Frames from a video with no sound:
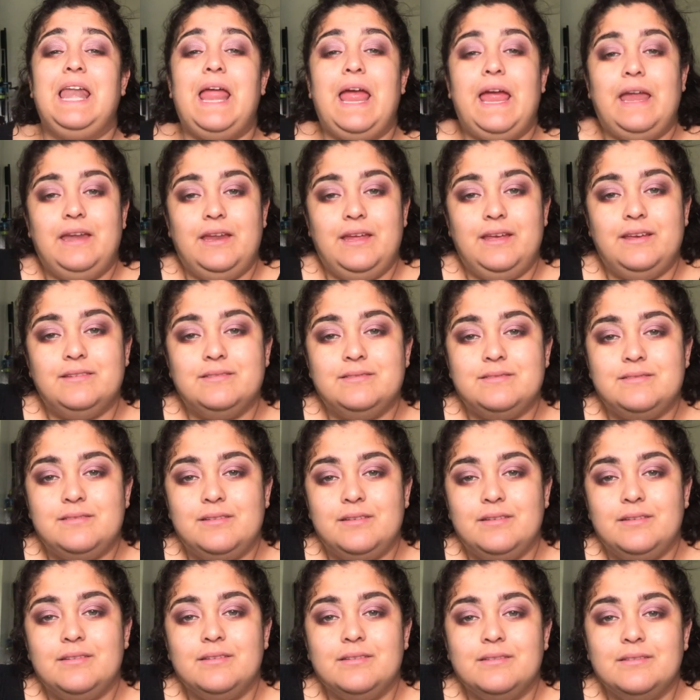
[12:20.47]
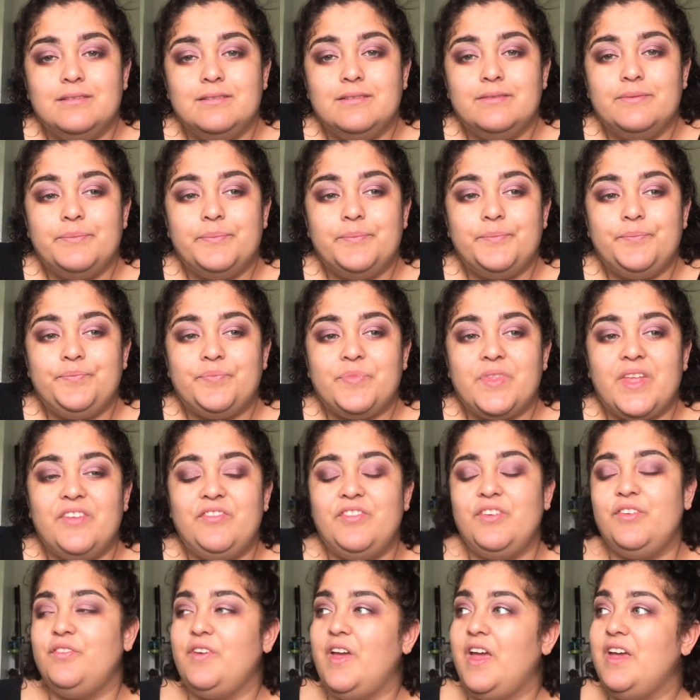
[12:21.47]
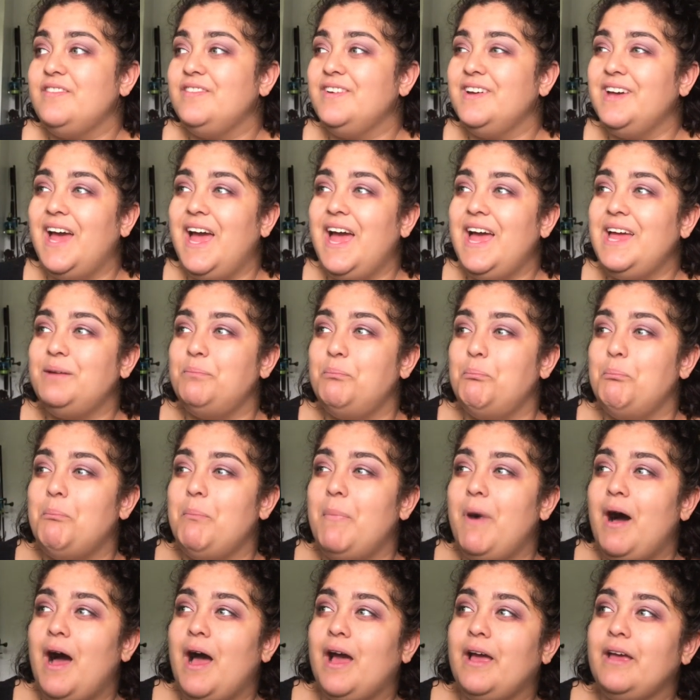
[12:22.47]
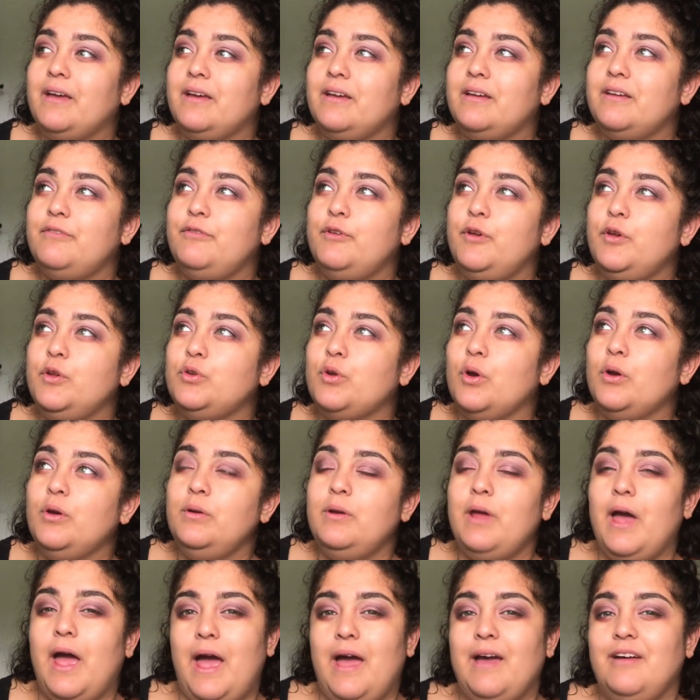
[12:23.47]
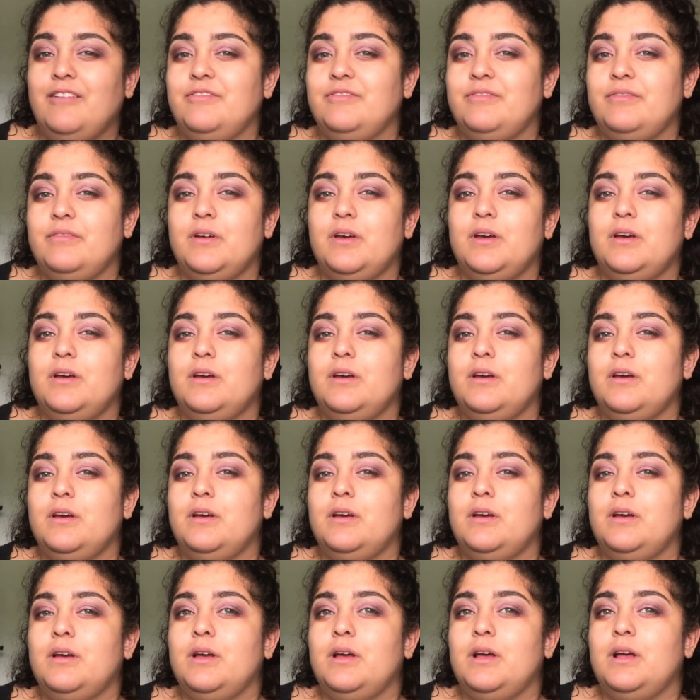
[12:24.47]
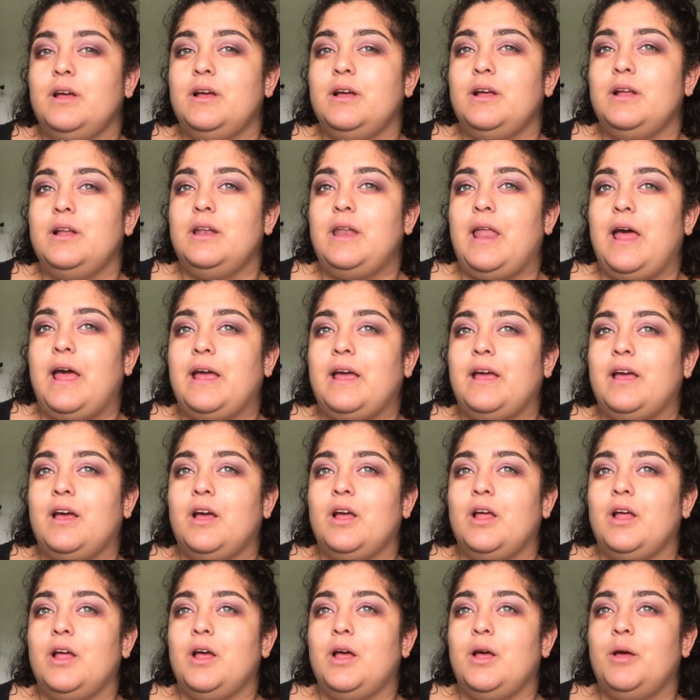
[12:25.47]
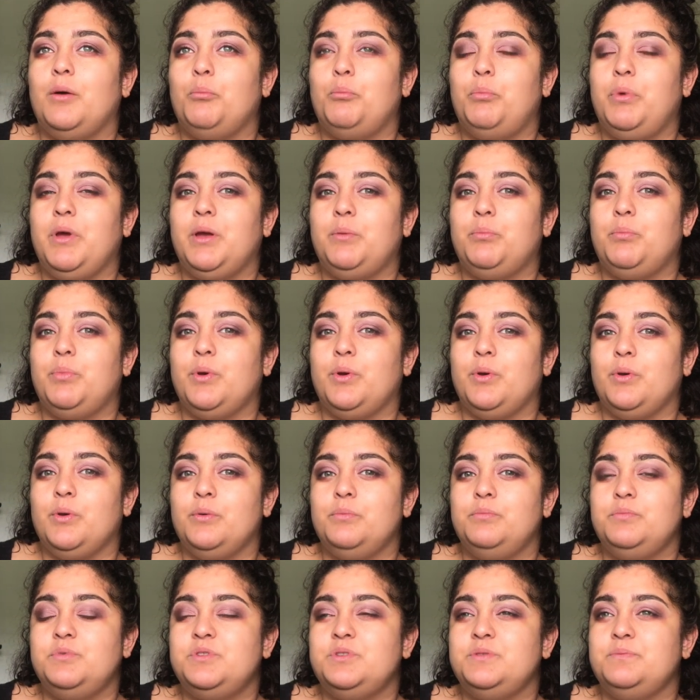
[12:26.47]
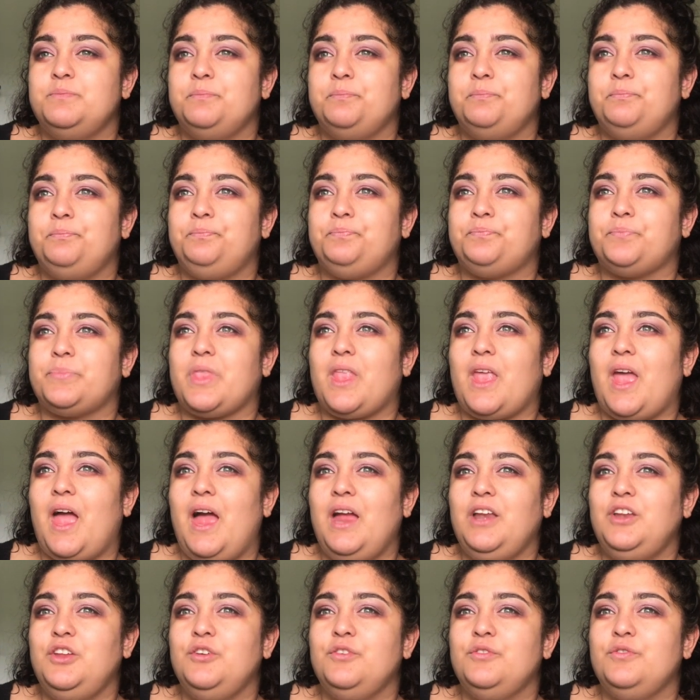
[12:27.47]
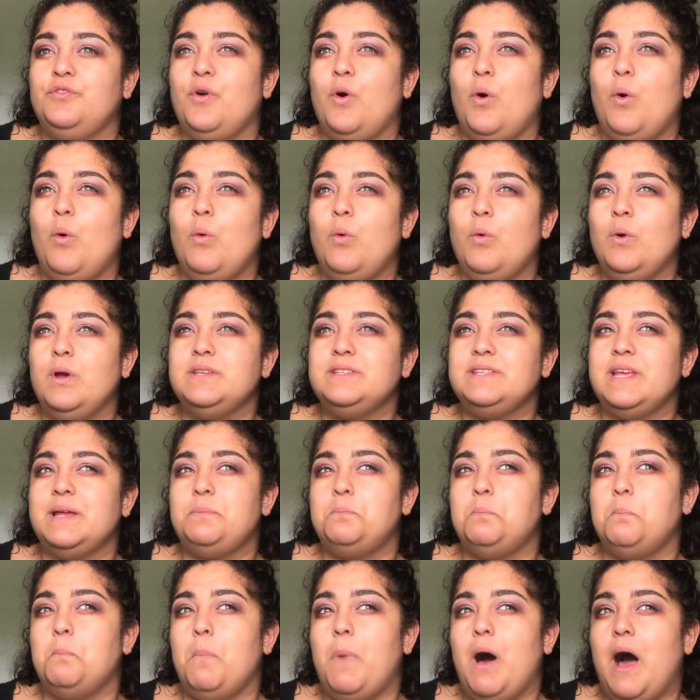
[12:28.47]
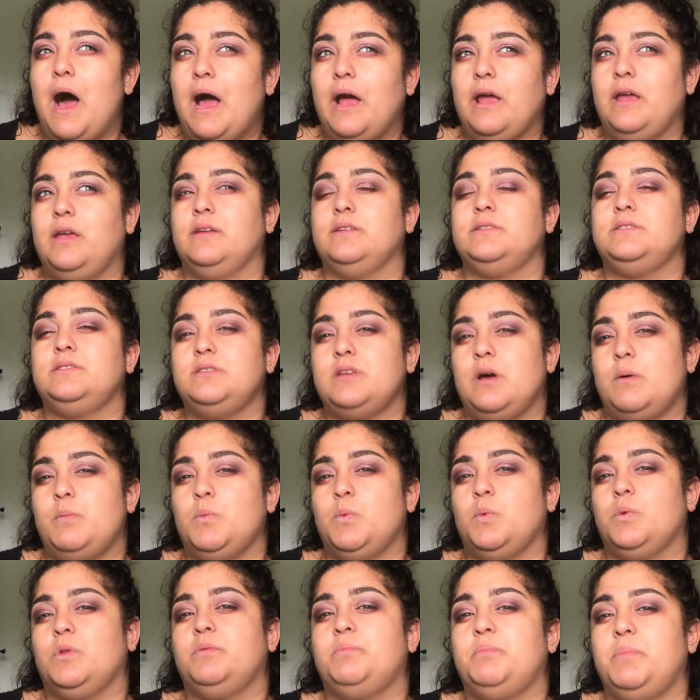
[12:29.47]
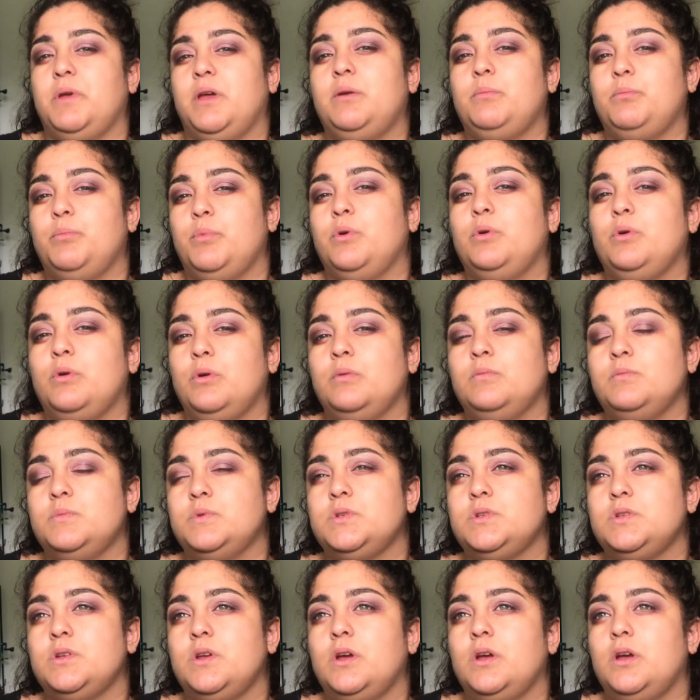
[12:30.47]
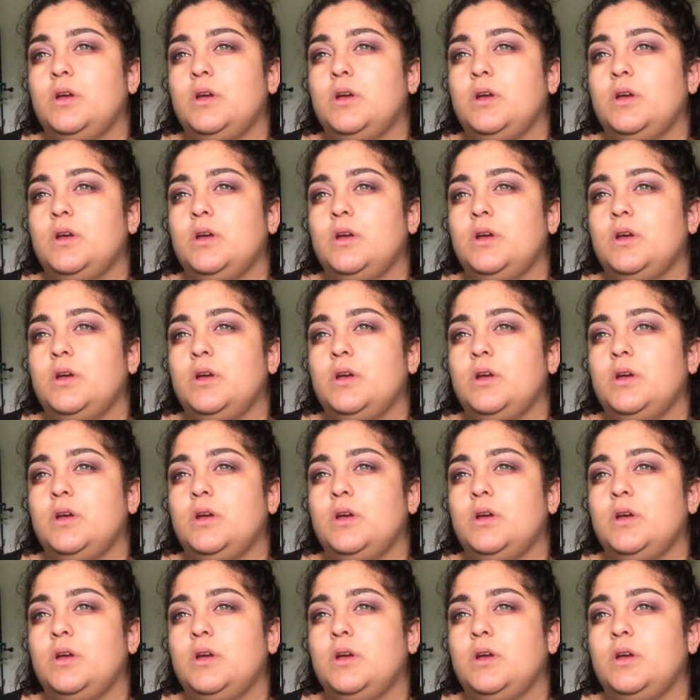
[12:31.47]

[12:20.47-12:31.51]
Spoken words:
Ladies, if you've ever admired, if you don't have like big boobs and you've always admired someone with big boobs,